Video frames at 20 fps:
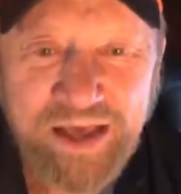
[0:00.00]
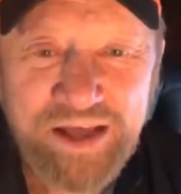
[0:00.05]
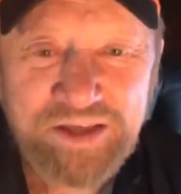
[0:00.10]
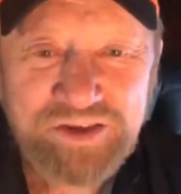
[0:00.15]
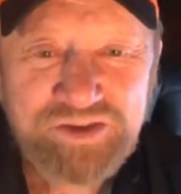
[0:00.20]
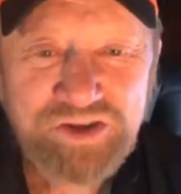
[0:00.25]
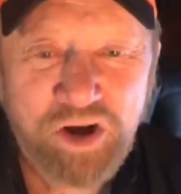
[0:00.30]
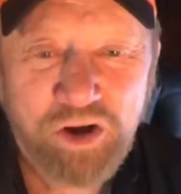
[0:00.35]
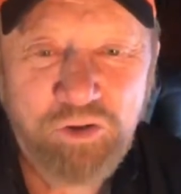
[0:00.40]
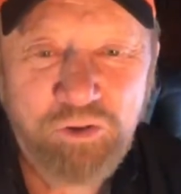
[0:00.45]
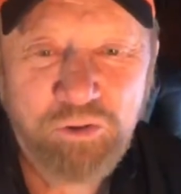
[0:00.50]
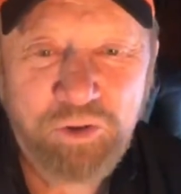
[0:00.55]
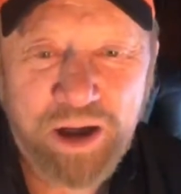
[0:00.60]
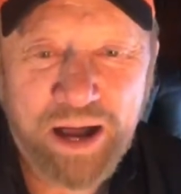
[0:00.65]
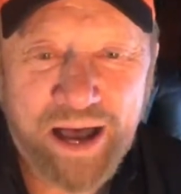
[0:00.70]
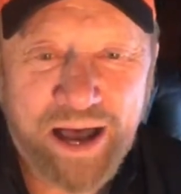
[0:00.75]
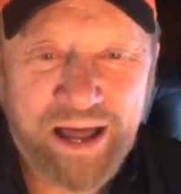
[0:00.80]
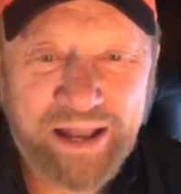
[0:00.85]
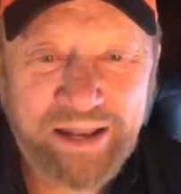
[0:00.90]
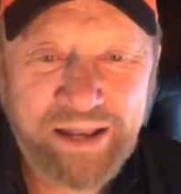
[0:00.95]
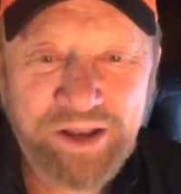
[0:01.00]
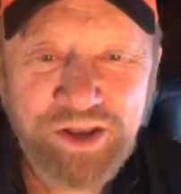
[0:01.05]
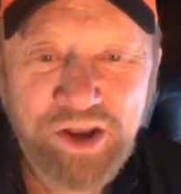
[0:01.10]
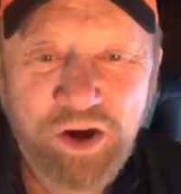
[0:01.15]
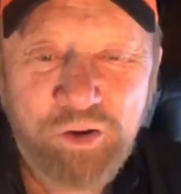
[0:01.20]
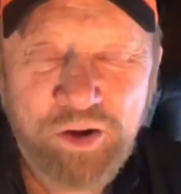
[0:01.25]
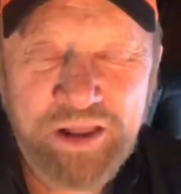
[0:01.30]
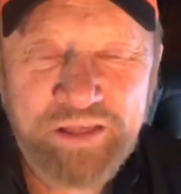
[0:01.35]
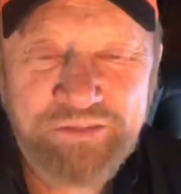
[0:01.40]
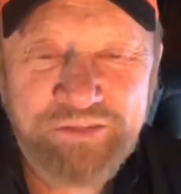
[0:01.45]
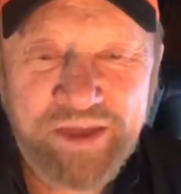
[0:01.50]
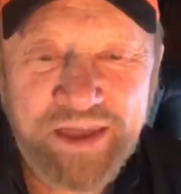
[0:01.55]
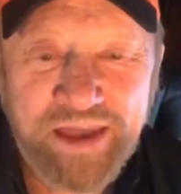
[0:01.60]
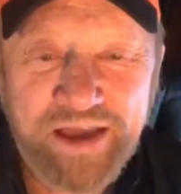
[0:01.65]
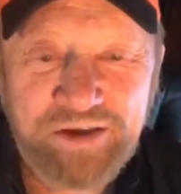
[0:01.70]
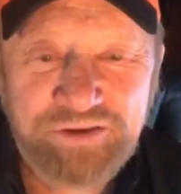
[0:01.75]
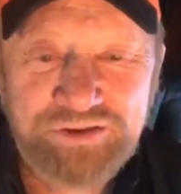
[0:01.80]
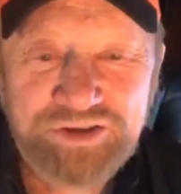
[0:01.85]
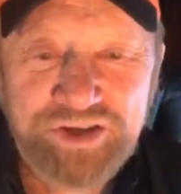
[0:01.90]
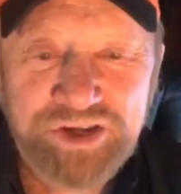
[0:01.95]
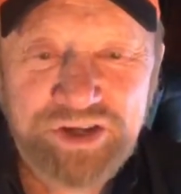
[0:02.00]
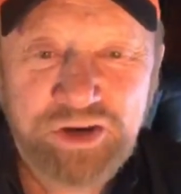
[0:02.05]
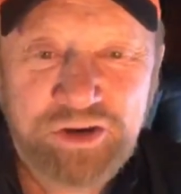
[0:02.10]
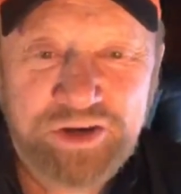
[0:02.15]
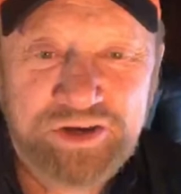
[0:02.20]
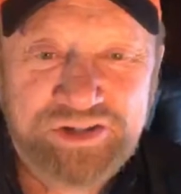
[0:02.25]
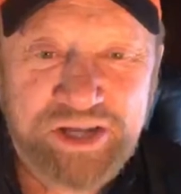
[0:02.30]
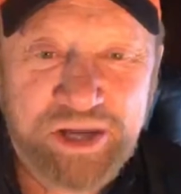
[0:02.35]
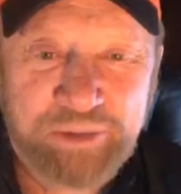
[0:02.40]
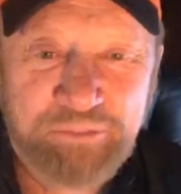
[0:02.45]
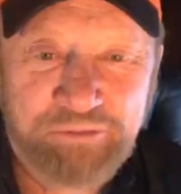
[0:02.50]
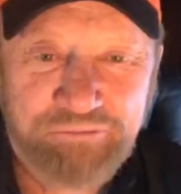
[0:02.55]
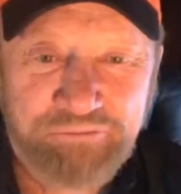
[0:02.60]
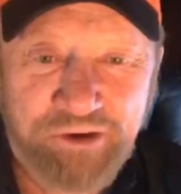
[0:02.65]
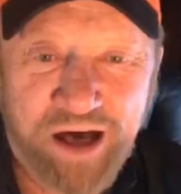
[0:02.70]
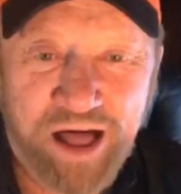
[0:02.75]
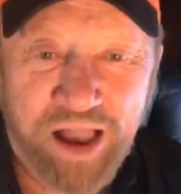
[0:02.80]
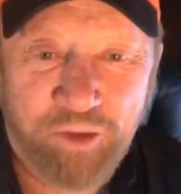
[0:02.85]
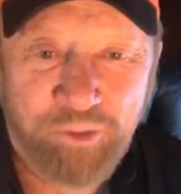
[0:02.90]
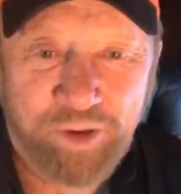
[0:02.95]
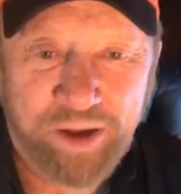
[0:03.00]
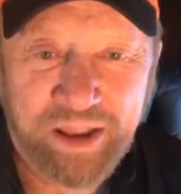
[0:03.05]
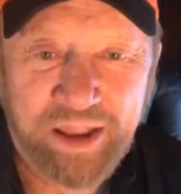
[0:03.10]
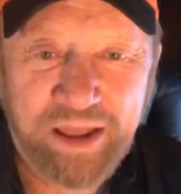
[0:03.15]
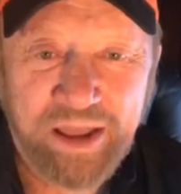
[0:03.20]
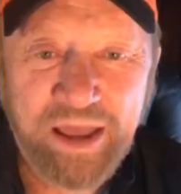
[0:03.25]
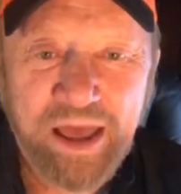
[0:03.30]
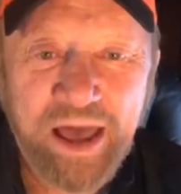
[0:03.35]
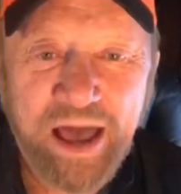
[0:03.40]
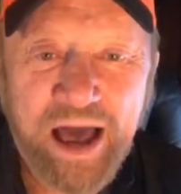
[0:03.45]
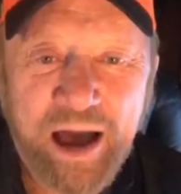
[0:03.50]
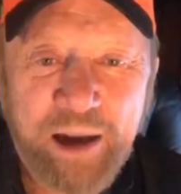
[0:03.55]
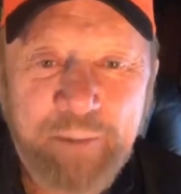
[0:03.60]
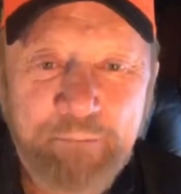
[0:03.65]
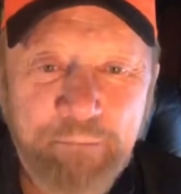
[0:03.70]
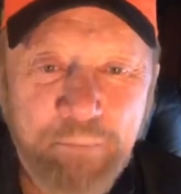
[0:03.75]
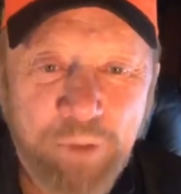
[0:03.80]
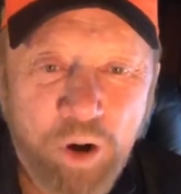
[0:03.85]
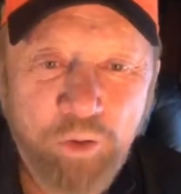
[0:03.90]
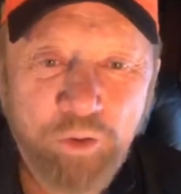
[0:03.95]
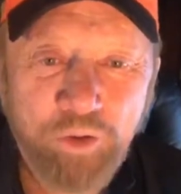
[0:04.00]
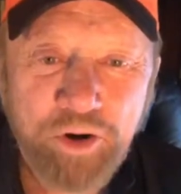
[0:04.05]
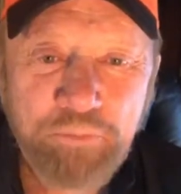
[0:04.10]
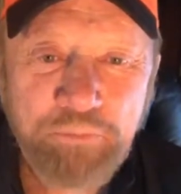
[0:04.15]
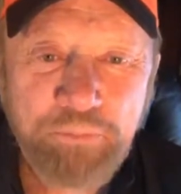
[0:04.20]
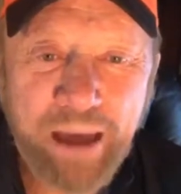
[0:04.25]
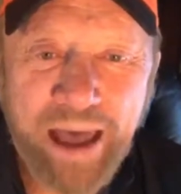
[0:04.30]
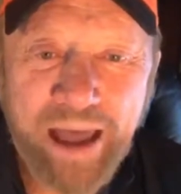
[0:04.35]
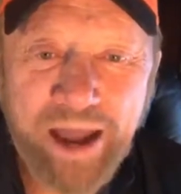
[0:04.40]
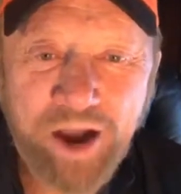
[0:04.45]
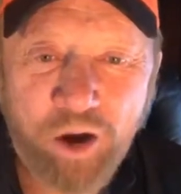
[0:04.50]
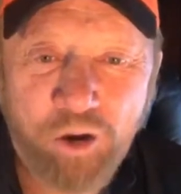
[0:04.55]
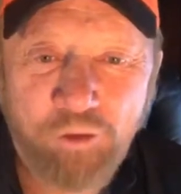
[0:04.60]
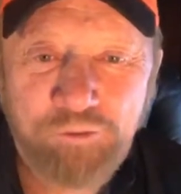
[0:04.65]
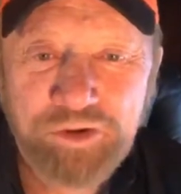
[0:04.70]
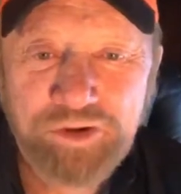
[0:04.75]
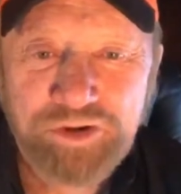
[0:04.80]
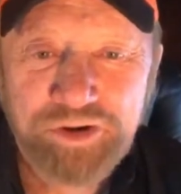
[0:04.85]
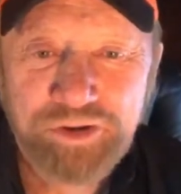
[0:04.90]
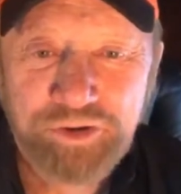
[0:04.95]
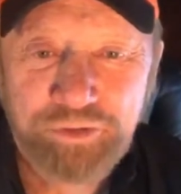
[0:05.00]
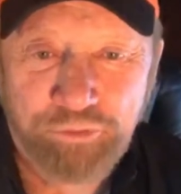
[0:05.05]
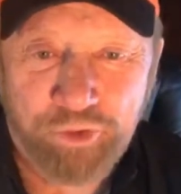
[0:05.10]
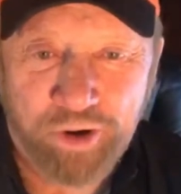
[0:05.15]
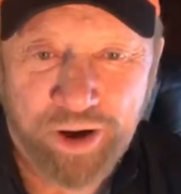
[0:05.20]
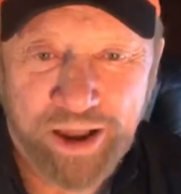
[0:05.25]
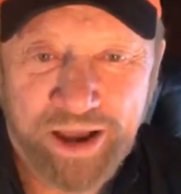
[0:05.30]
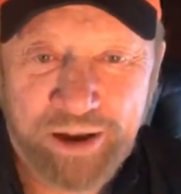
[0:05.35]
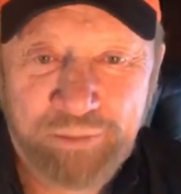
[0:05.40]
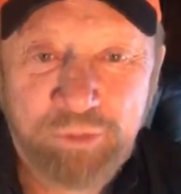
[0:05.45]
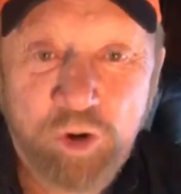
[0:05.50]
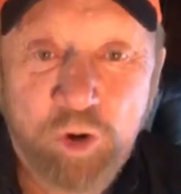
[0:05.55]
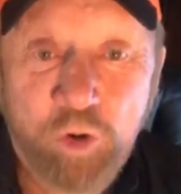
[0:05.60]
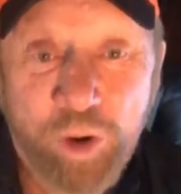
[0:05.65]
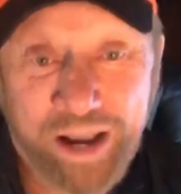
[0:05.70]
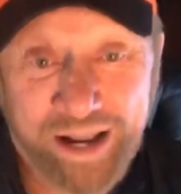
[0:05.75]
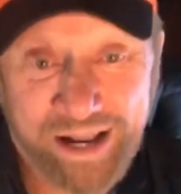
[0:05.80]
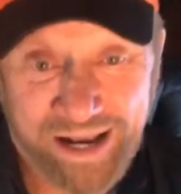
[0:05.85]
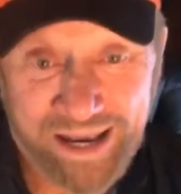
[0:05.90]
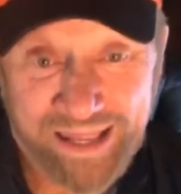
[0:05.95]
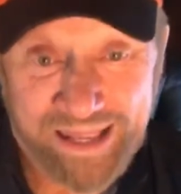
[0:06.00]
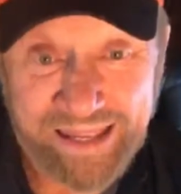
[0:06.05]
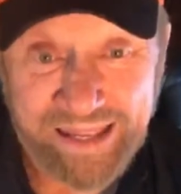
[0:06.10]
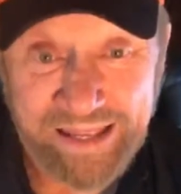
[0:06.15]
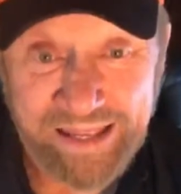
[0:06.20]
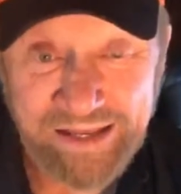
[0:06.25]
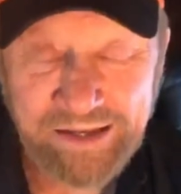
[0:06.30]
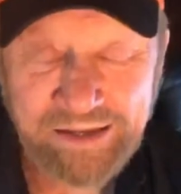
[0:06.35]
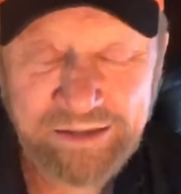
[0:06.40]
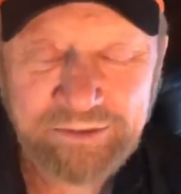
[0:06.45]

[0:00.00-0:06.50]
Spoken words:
So I didn't know anything else to do except the following. I motored back over to the ramp quickly.